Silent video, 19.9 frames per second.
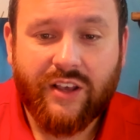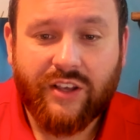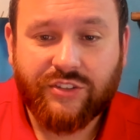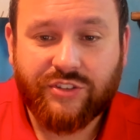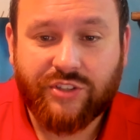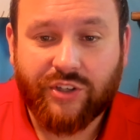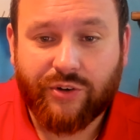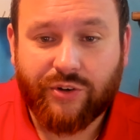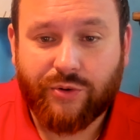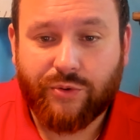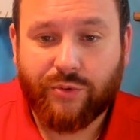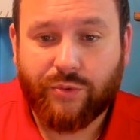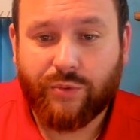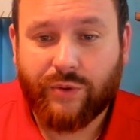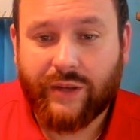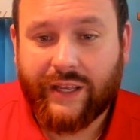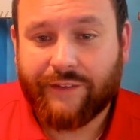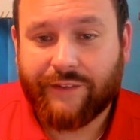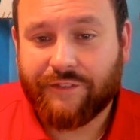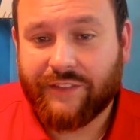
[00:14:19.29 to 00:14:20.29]

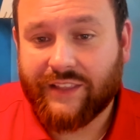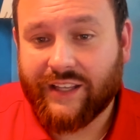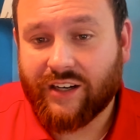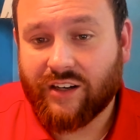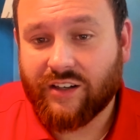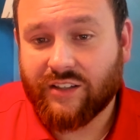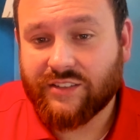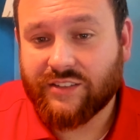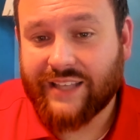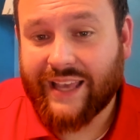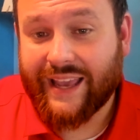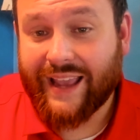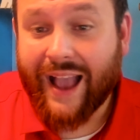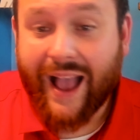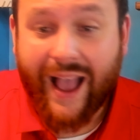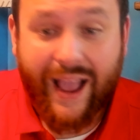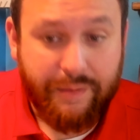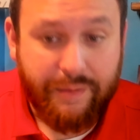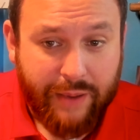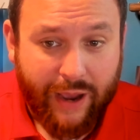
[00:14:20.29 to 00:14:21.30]
So if there's a
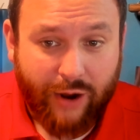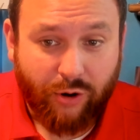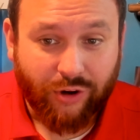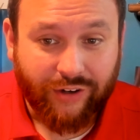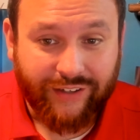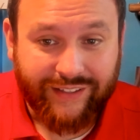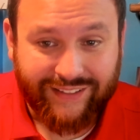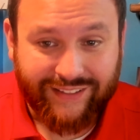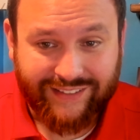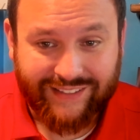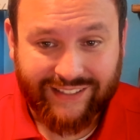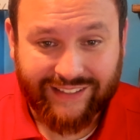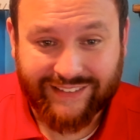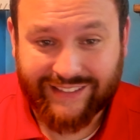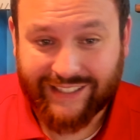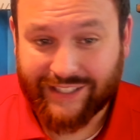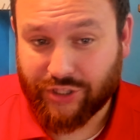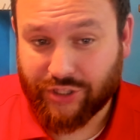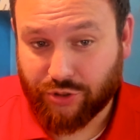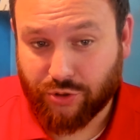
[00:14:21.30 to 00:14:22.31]
high power distance
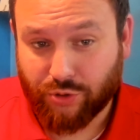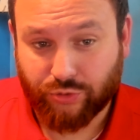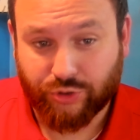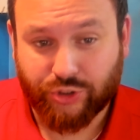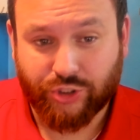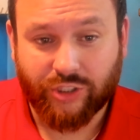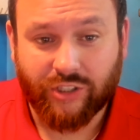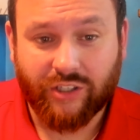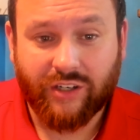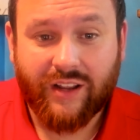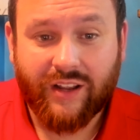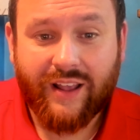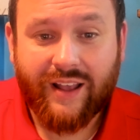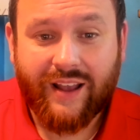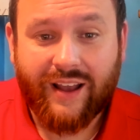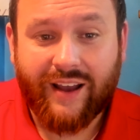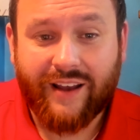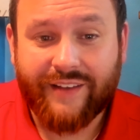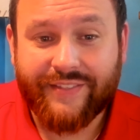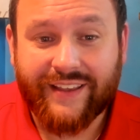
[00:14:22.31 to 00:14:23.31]
in the culture,
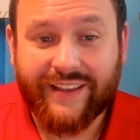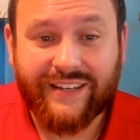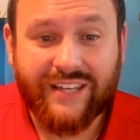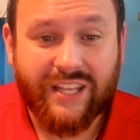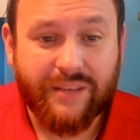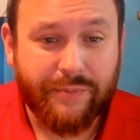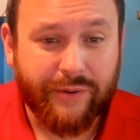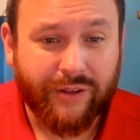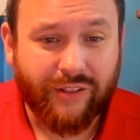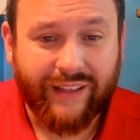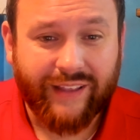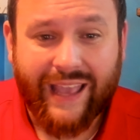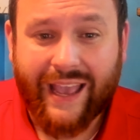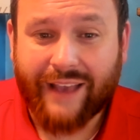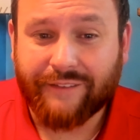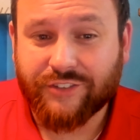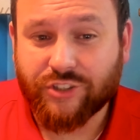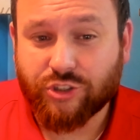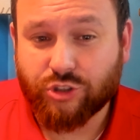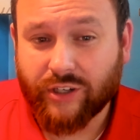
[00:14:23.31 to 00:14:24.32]
they typically
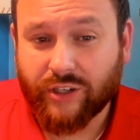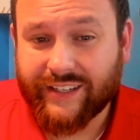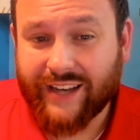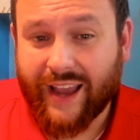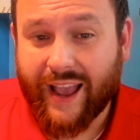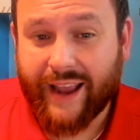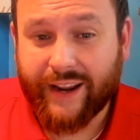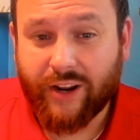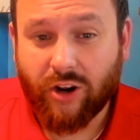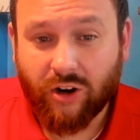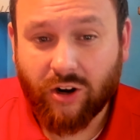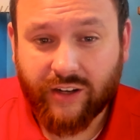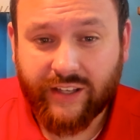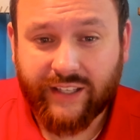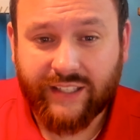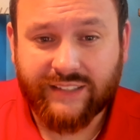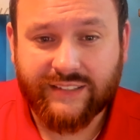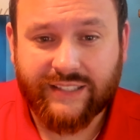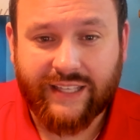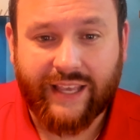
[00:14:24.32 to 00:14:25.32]
have strict
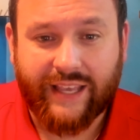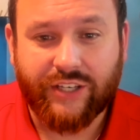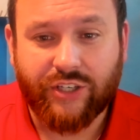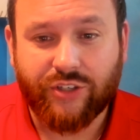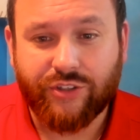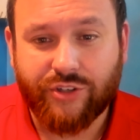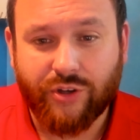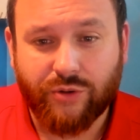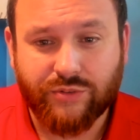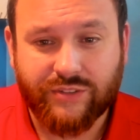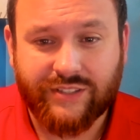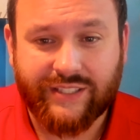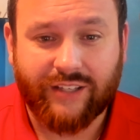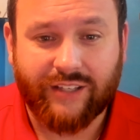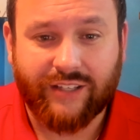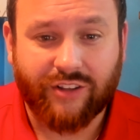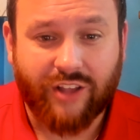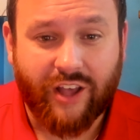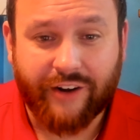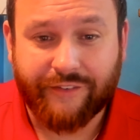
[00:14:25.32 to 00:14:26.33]
hierarchies, and you don't see
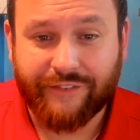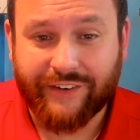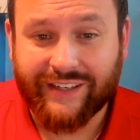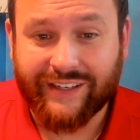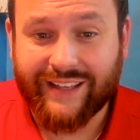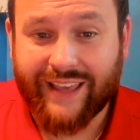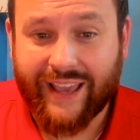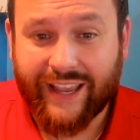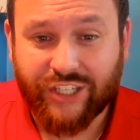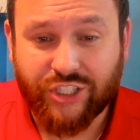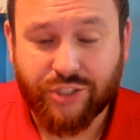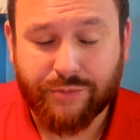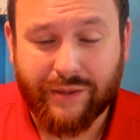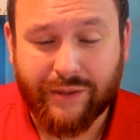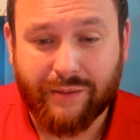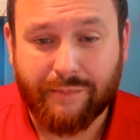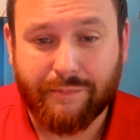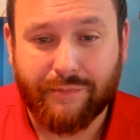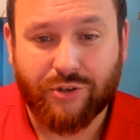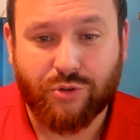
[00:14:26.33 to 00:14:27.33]
a lot of
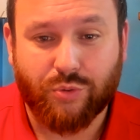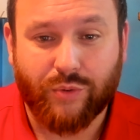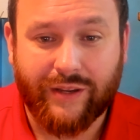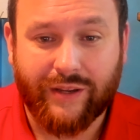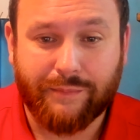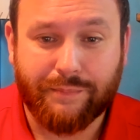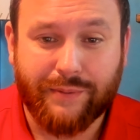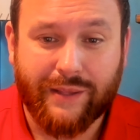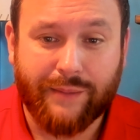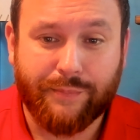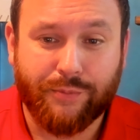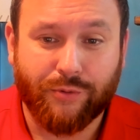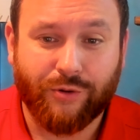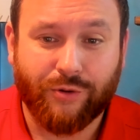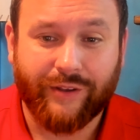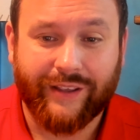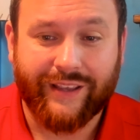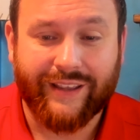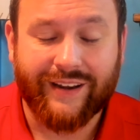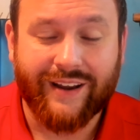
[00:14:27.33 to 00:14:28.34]
engagement between
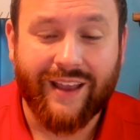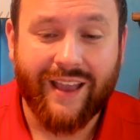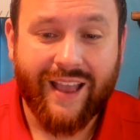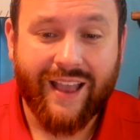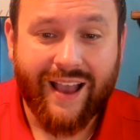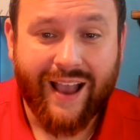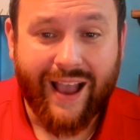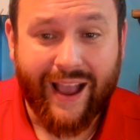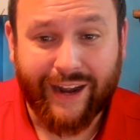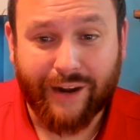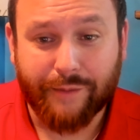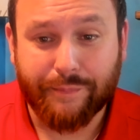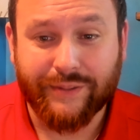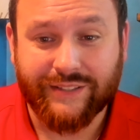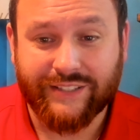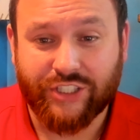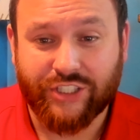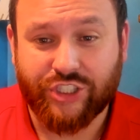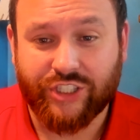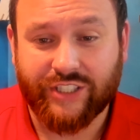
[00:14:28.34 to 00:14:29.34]
people in higher
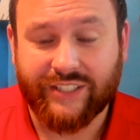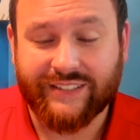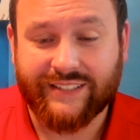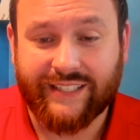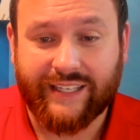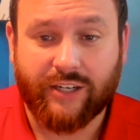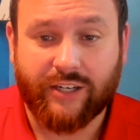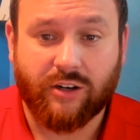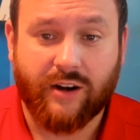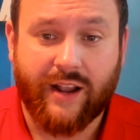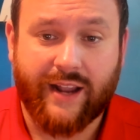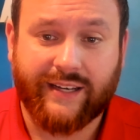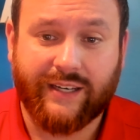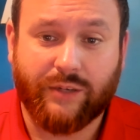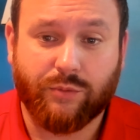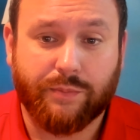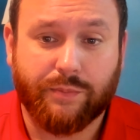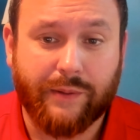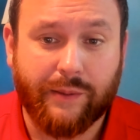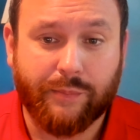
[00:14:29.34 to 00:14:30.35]
positions
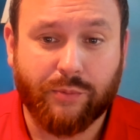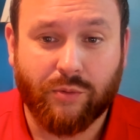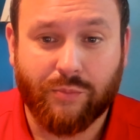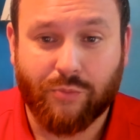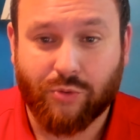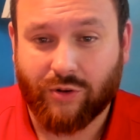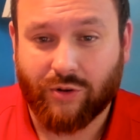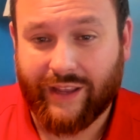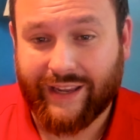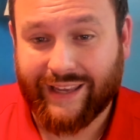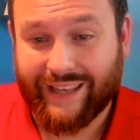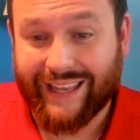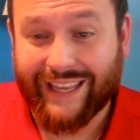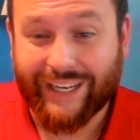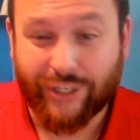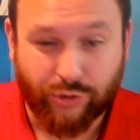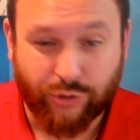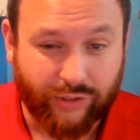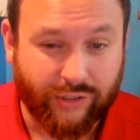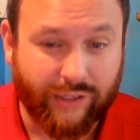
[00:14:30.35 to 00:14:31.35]
interacting with people more like
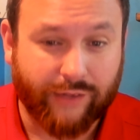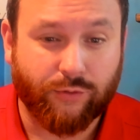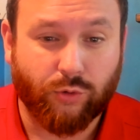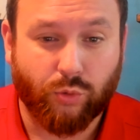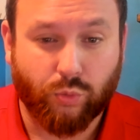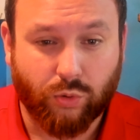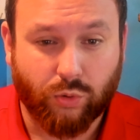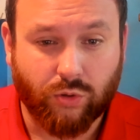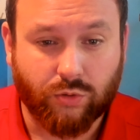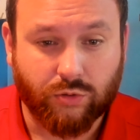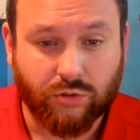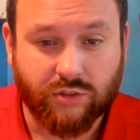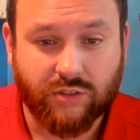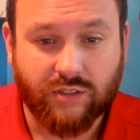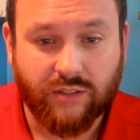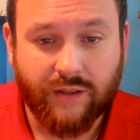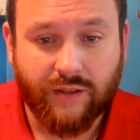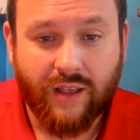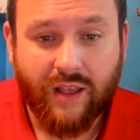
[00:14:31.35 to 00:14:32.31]
entry-level roles.